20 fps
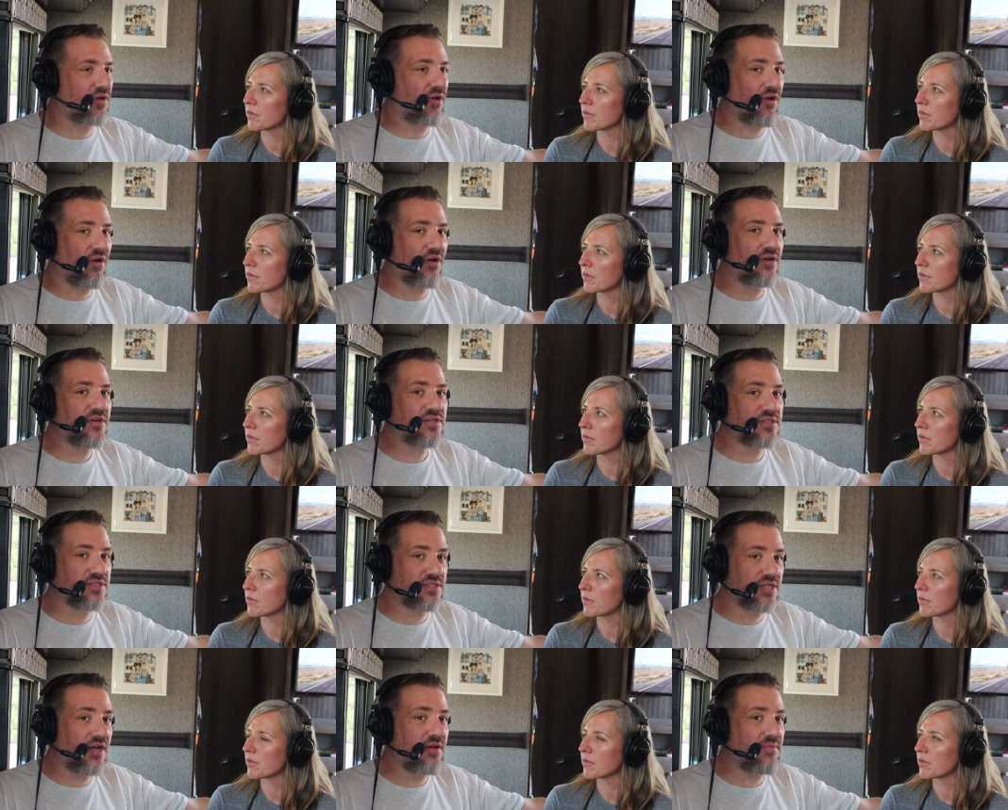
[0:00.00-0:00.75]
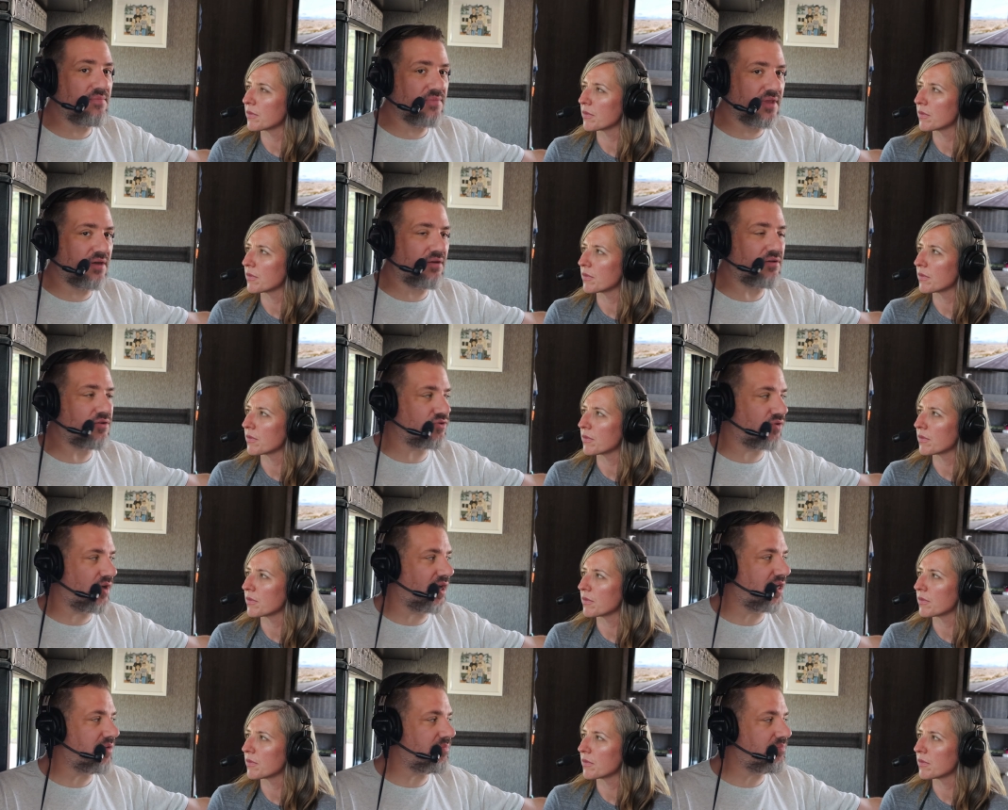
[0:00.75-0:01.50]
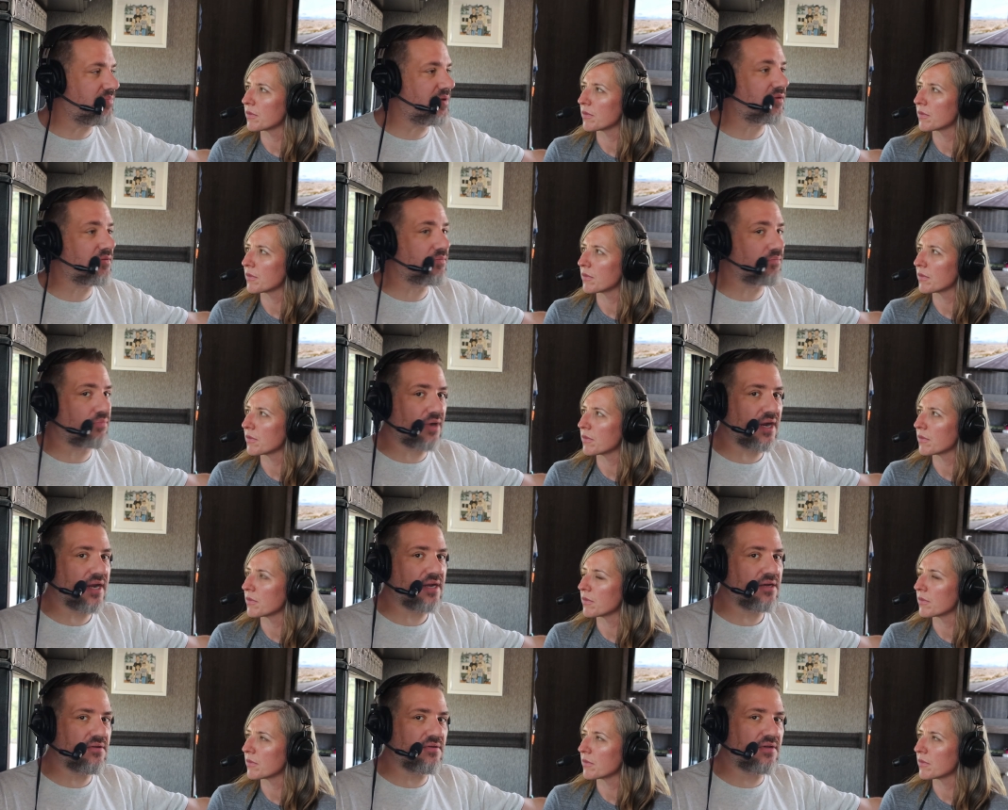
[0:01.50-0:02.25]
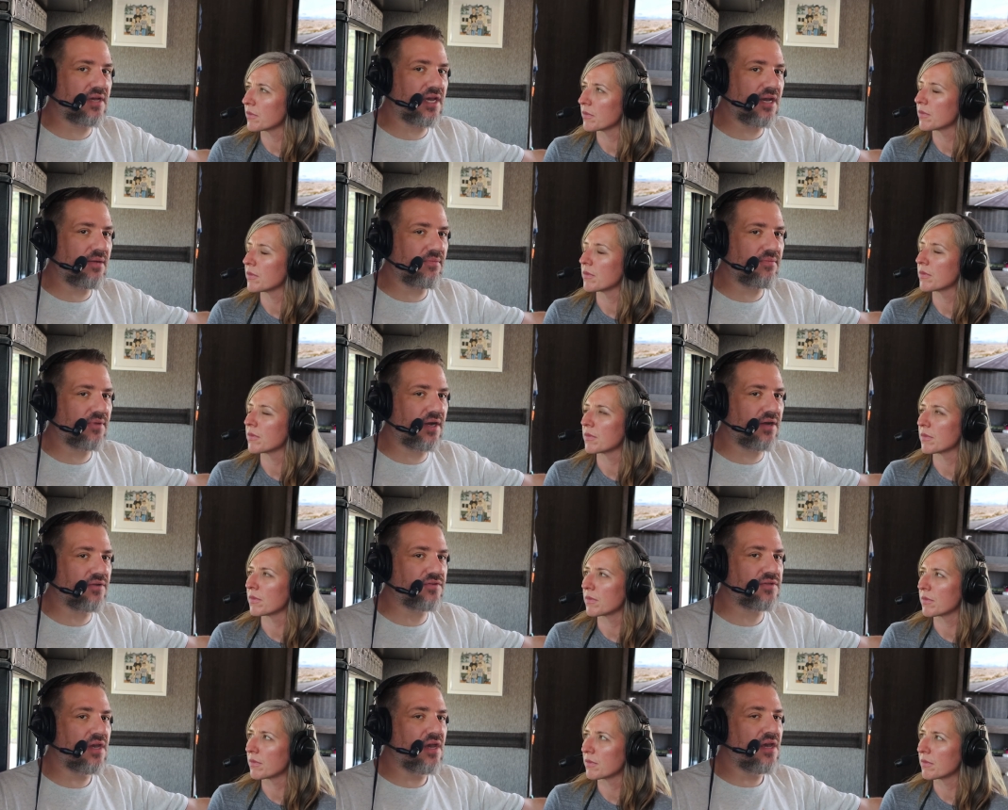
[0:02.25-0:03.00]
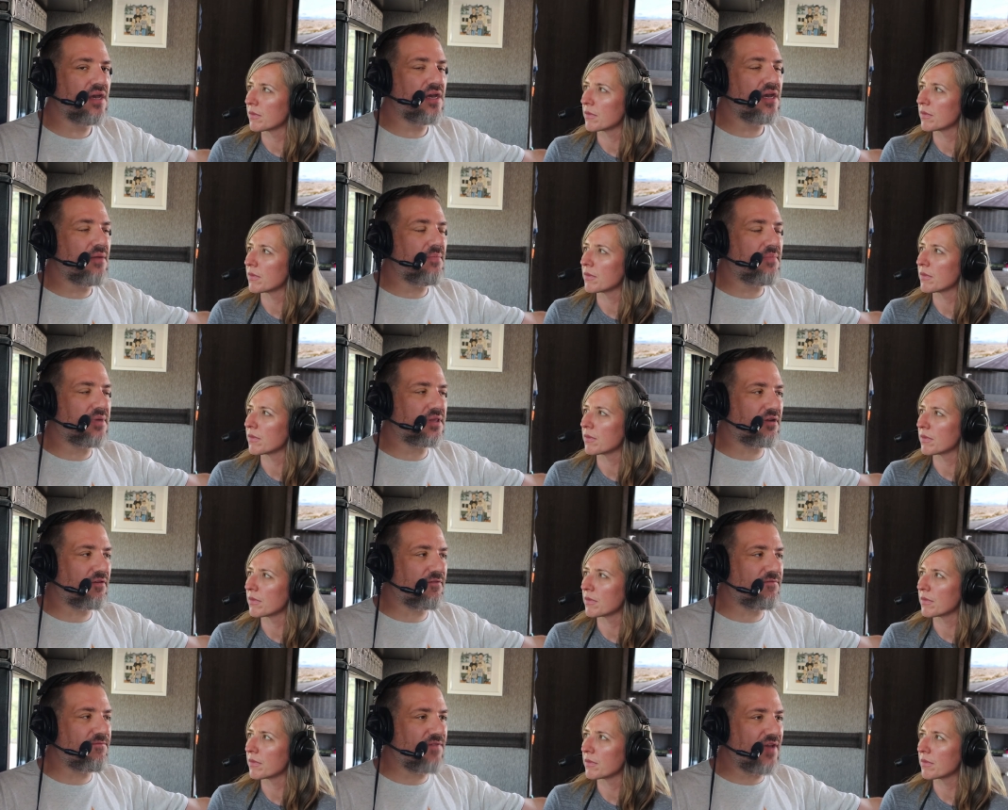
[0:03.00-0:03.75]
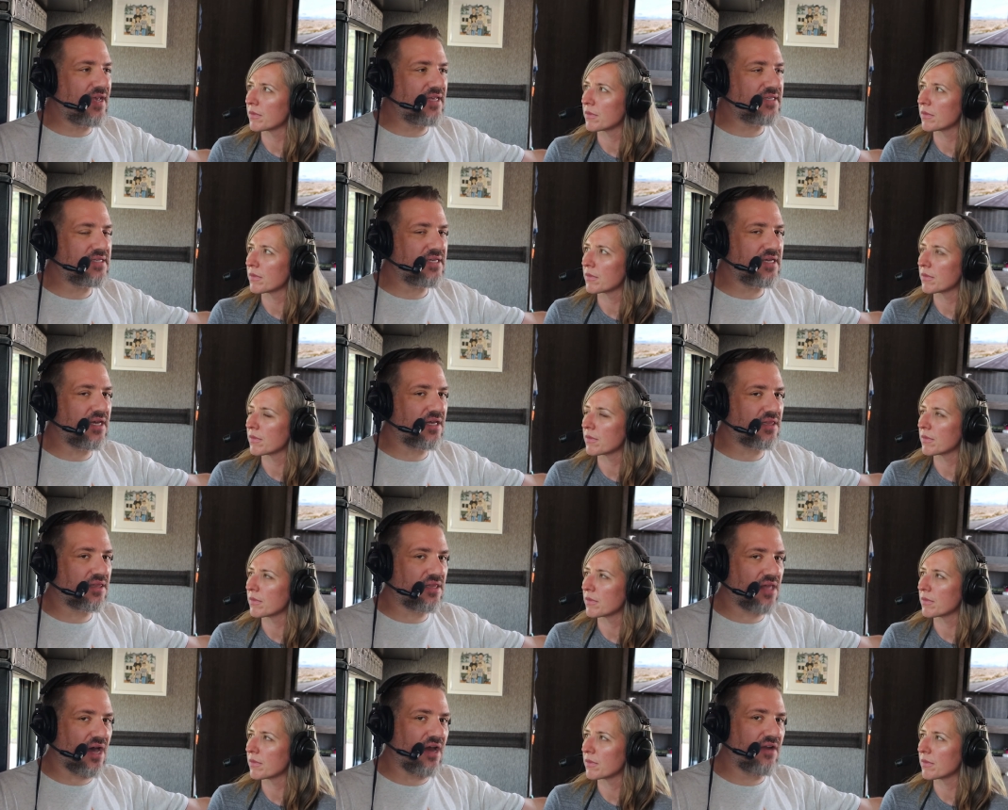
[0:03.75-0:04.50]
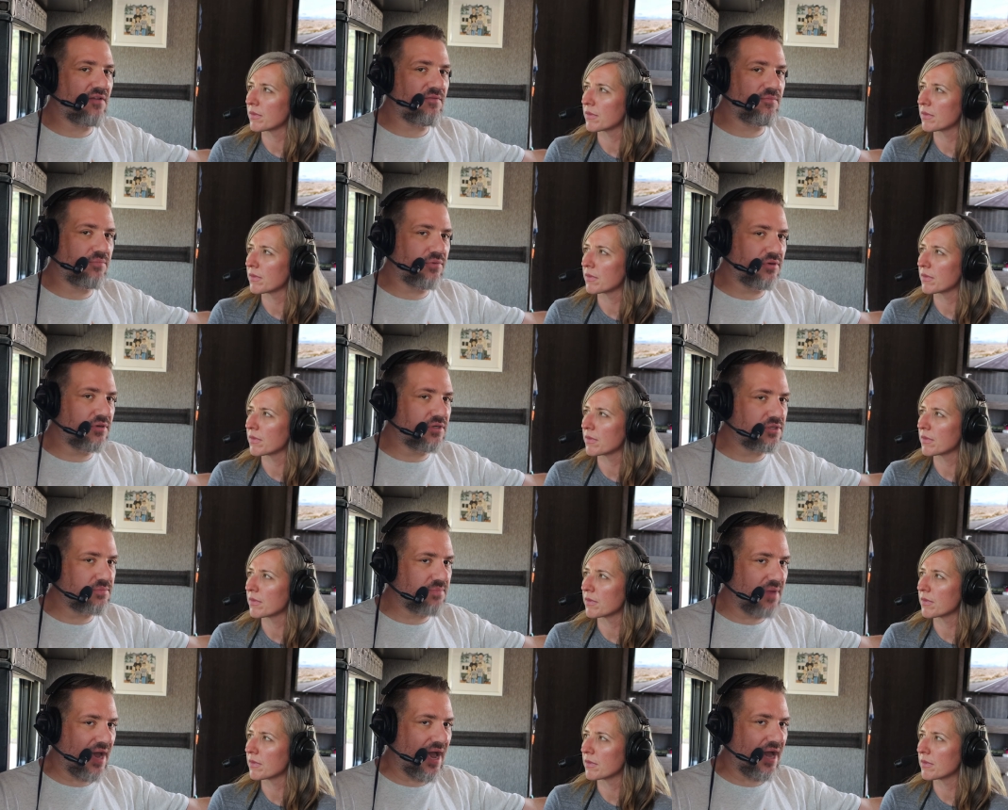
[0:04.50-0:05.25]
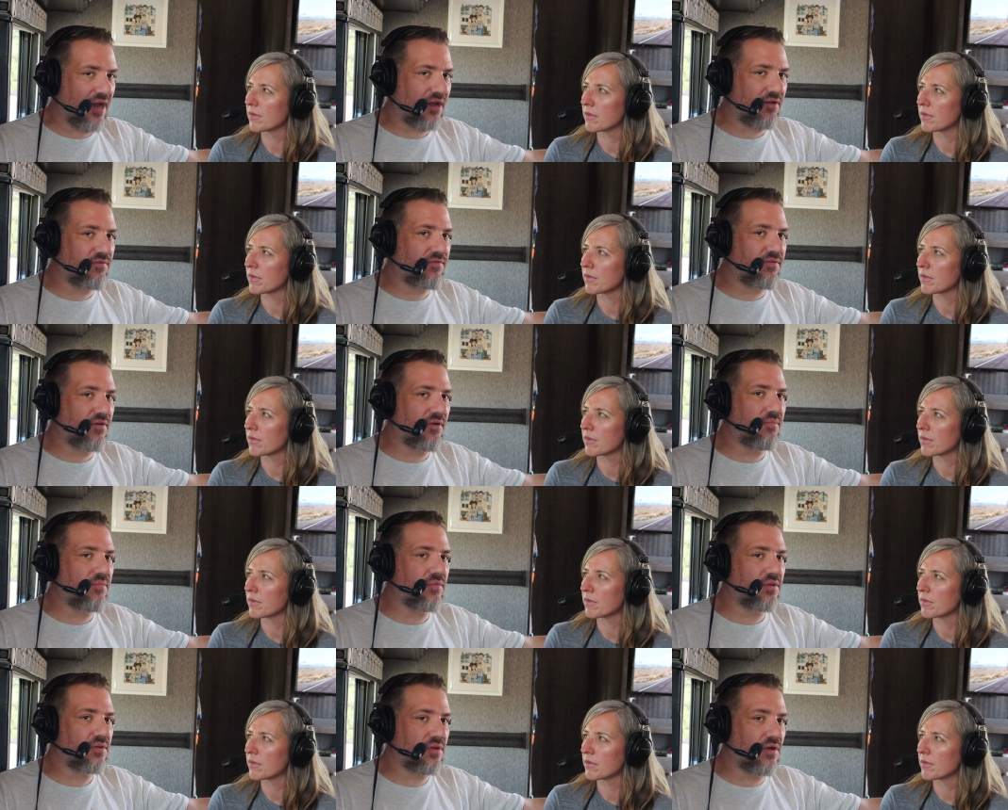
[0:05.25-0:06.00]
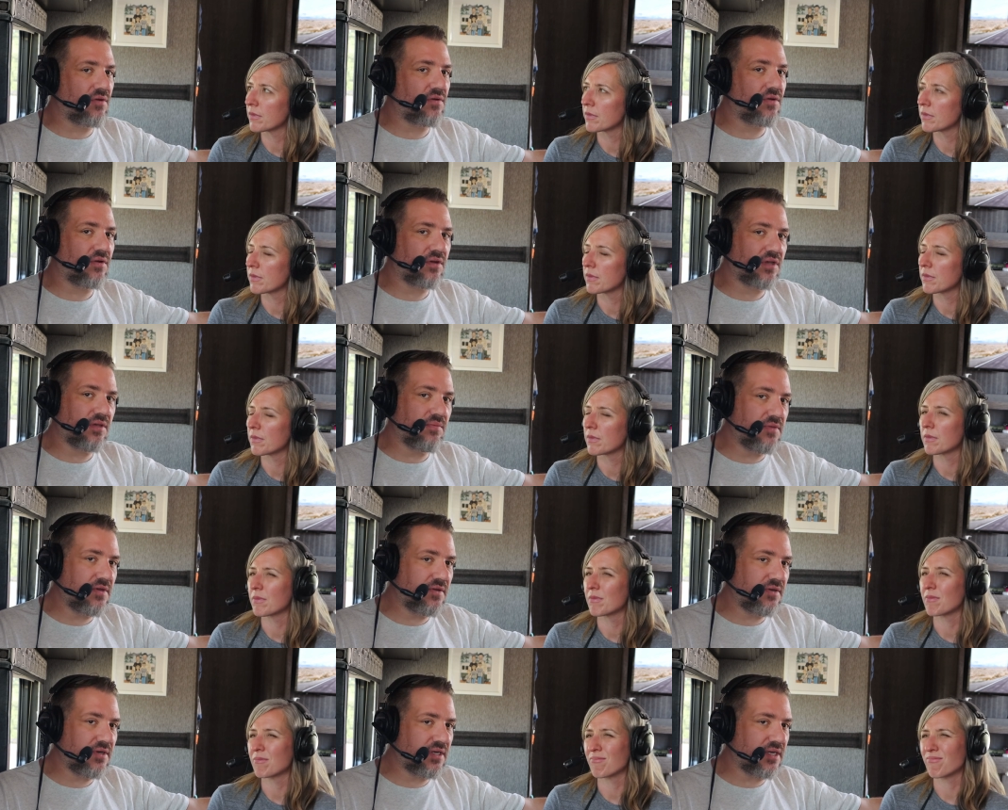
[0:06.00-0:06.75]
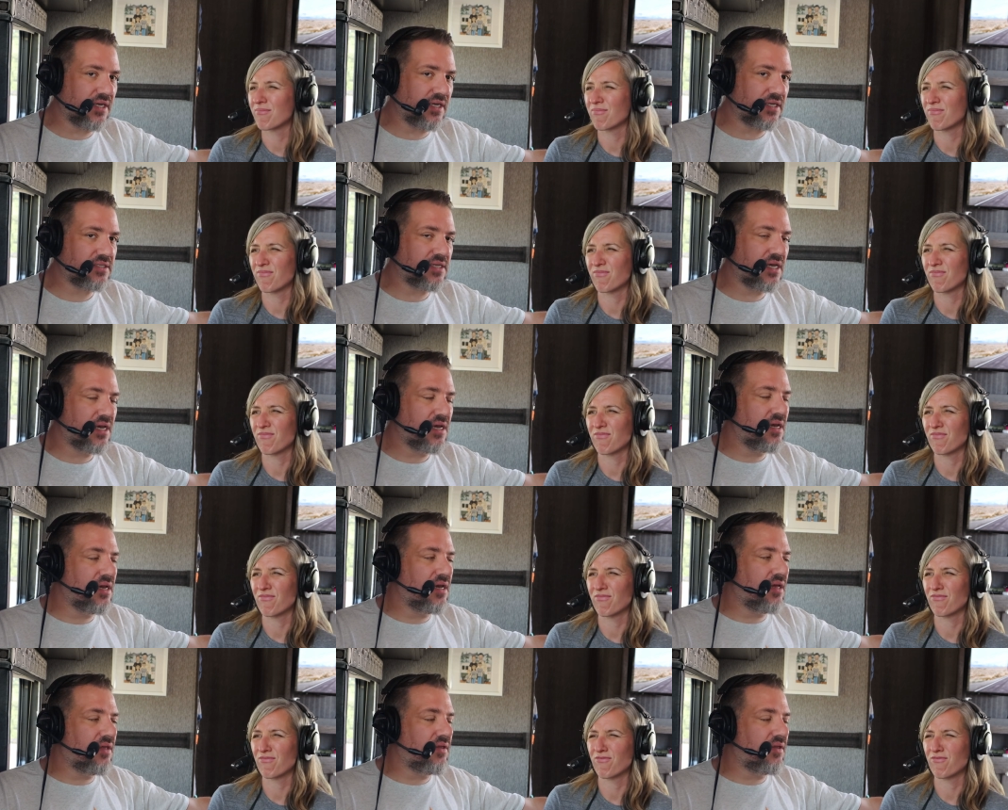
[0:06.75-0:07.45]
Speaker 1: There are some that are trying to build brand new campgrounds, but they're facing a lot of pushback from local communities